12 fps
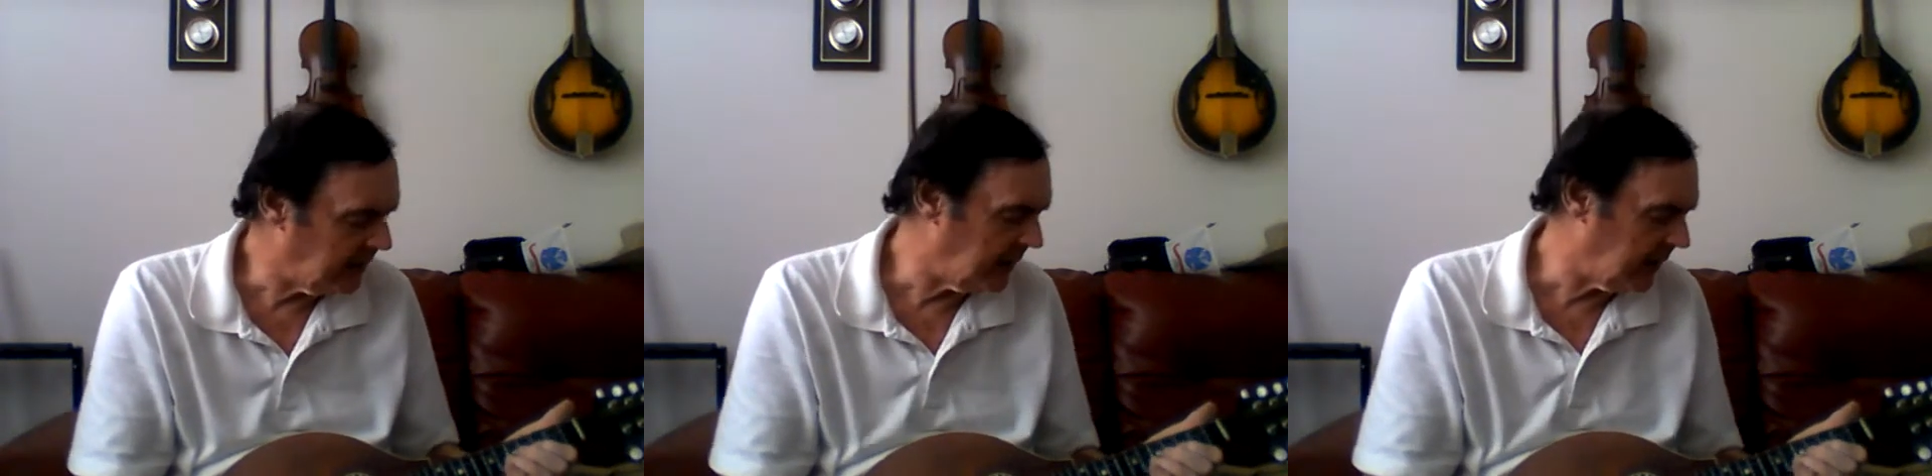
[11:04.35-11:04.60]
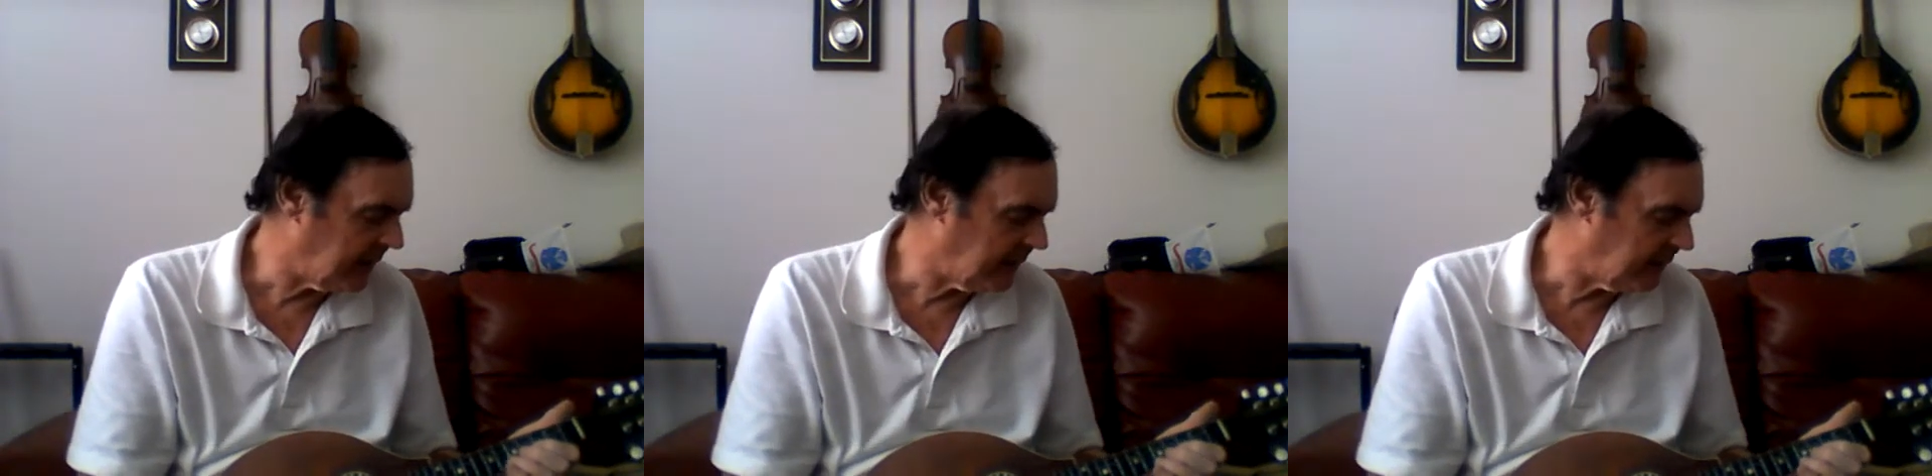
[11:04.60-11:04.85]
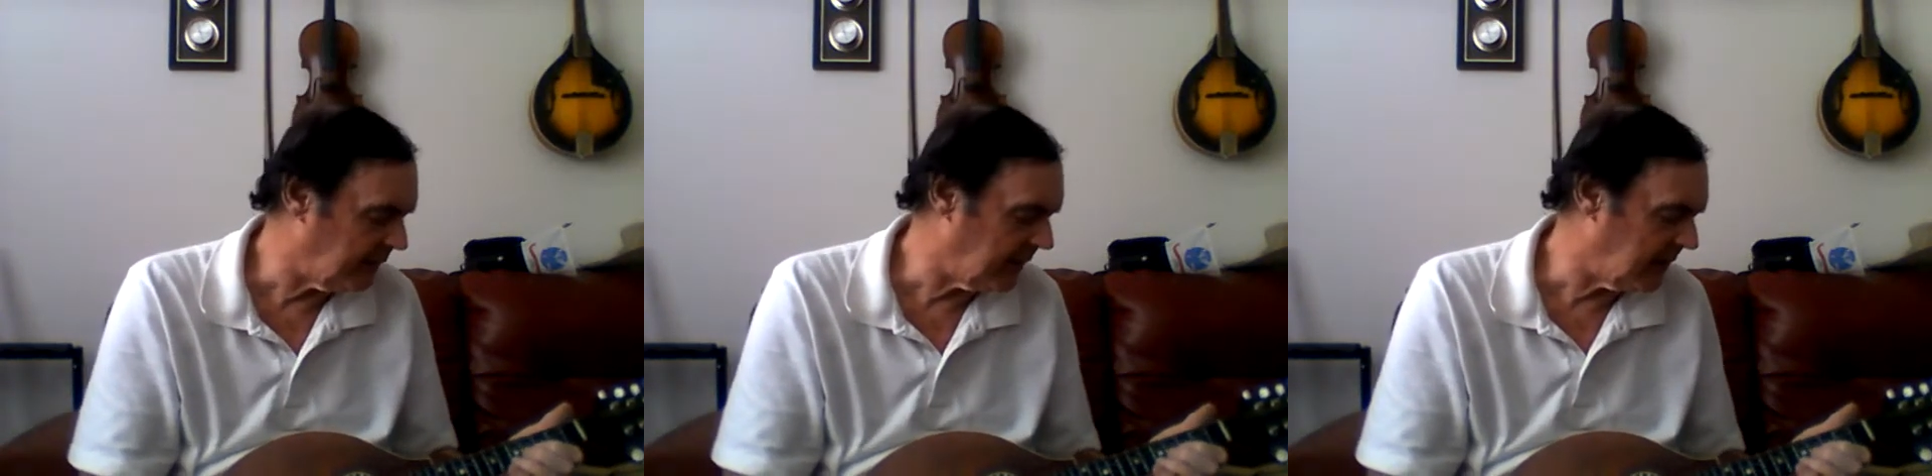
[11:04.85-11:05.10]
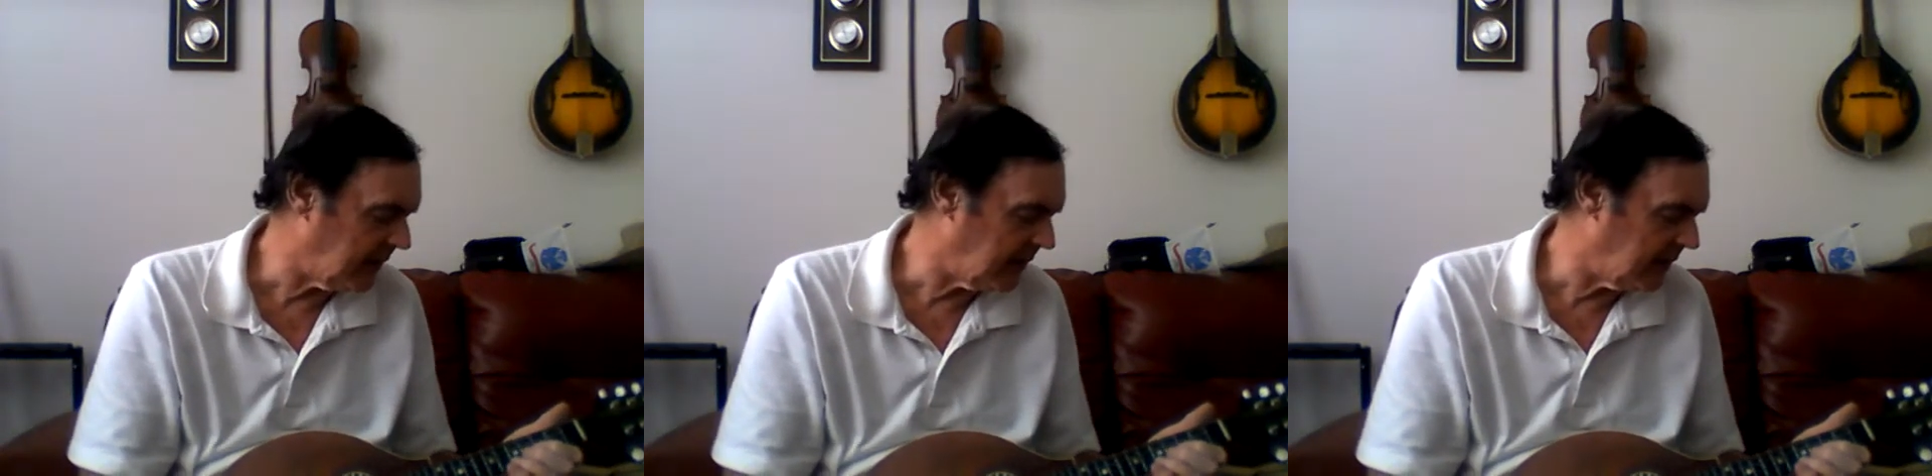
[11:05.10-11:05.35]
have
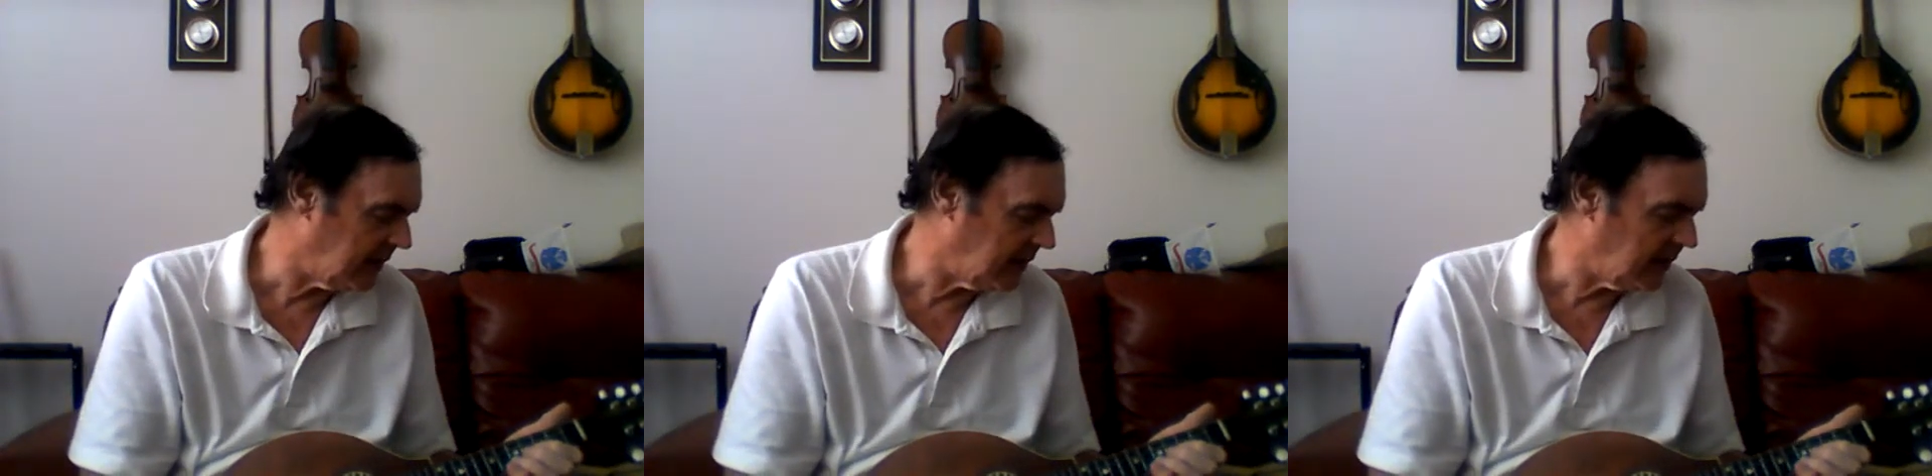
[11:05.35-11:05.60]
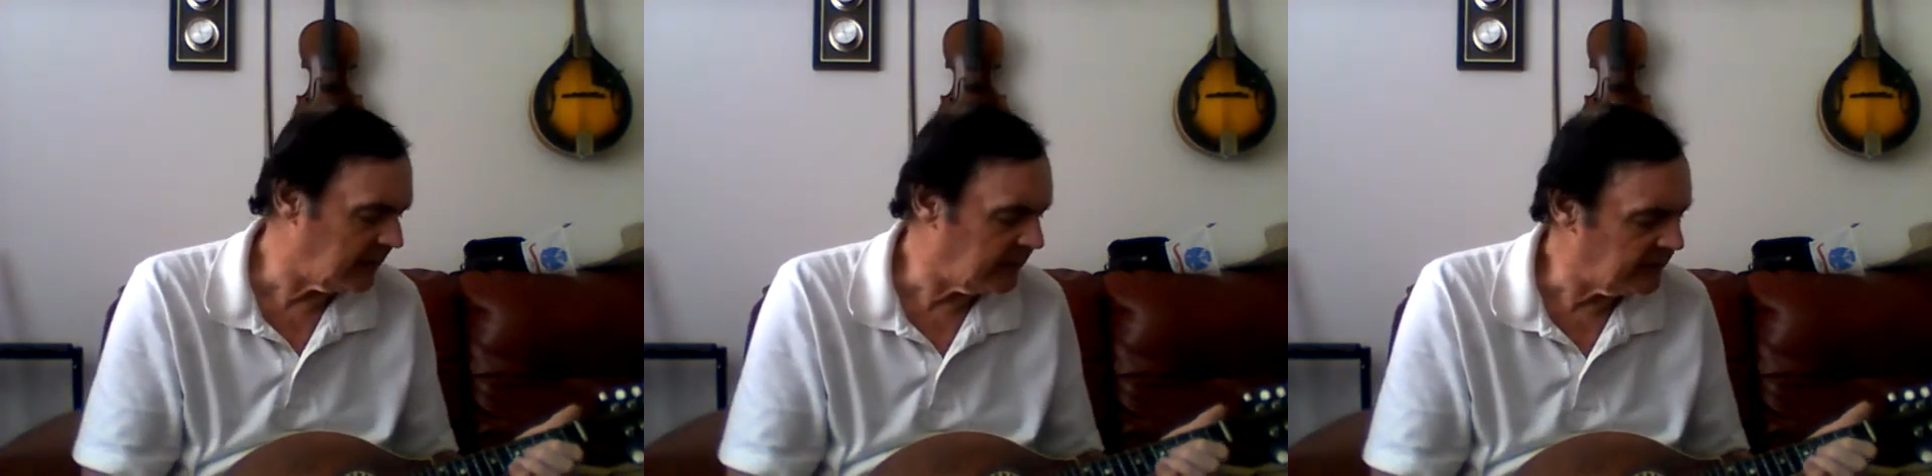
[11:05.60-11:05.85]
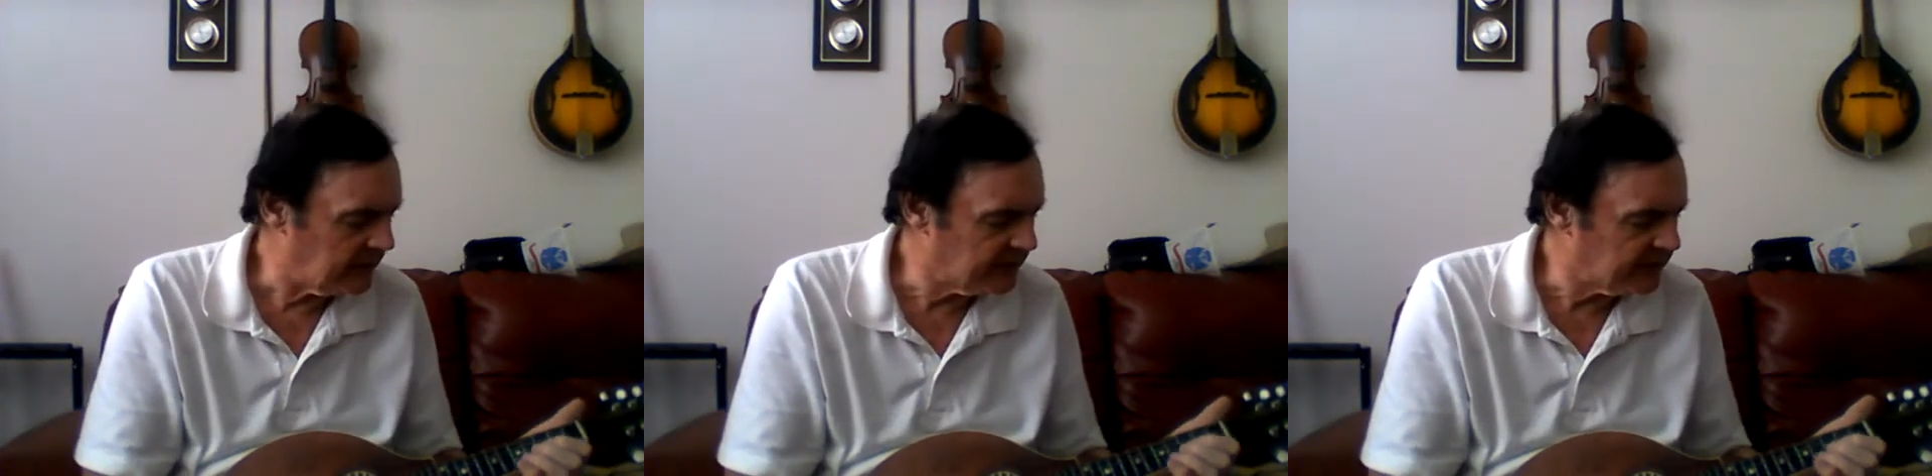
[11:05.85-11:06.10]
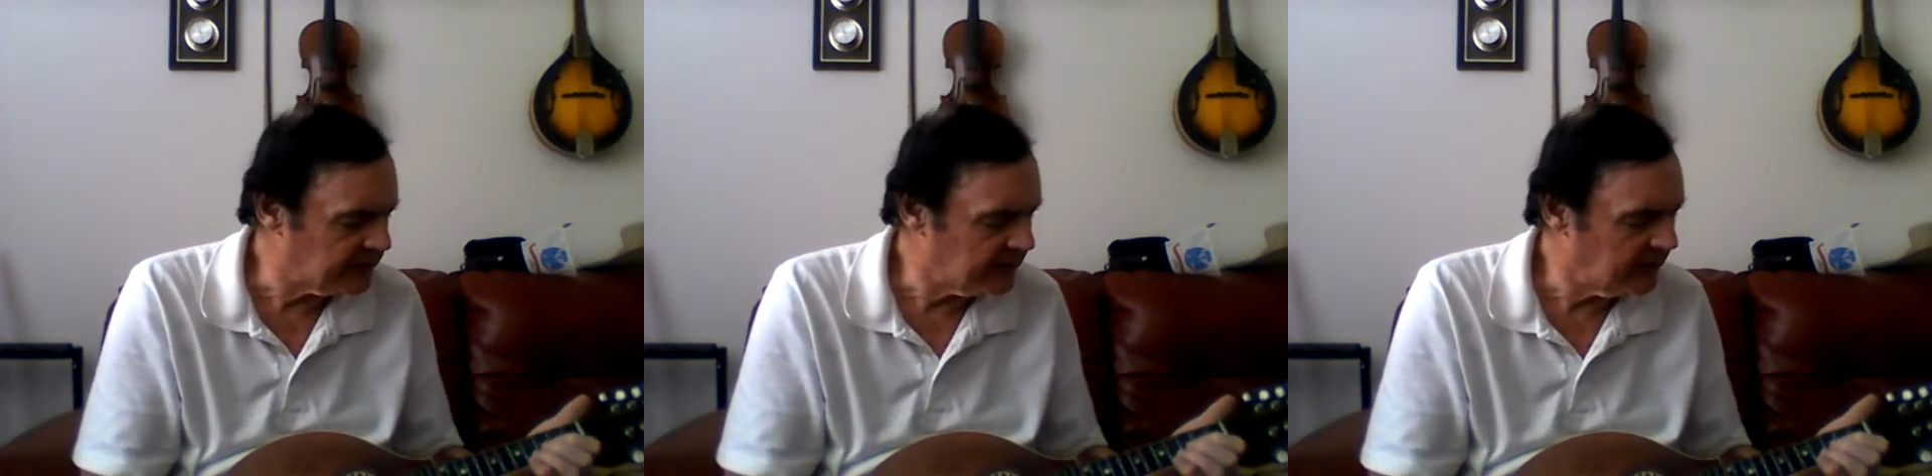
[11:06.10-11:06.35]
uh,
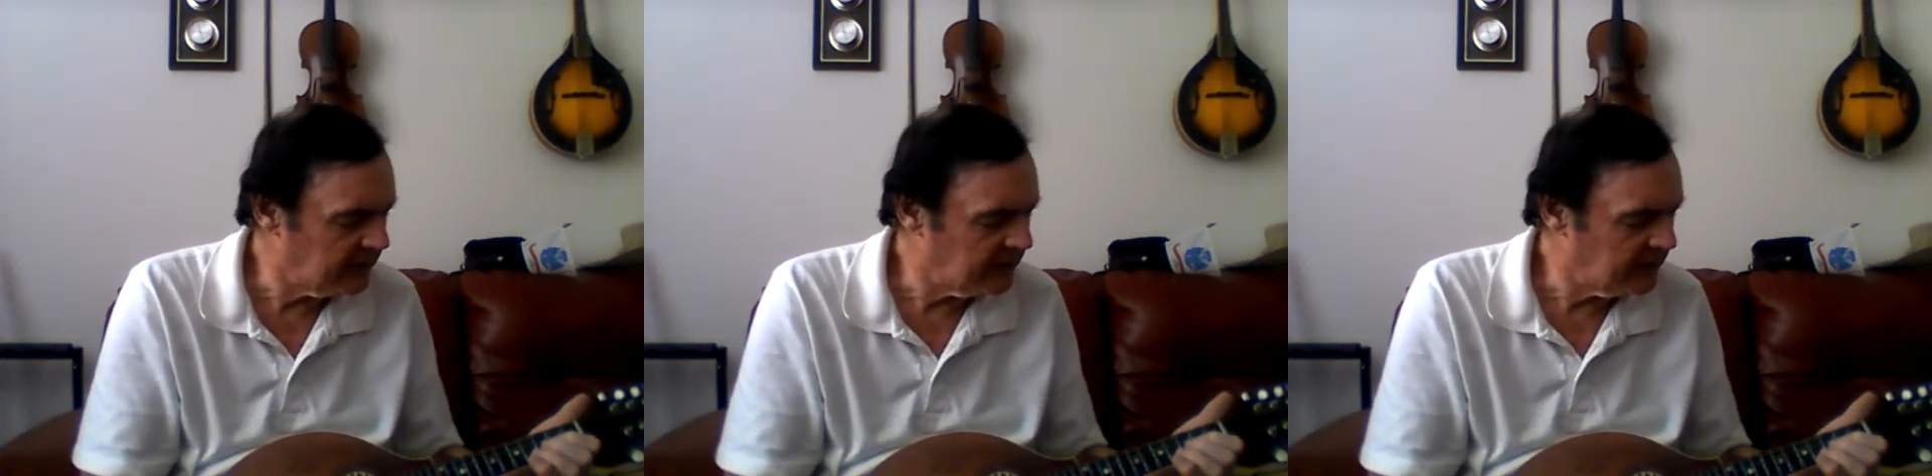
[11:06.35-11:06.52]
this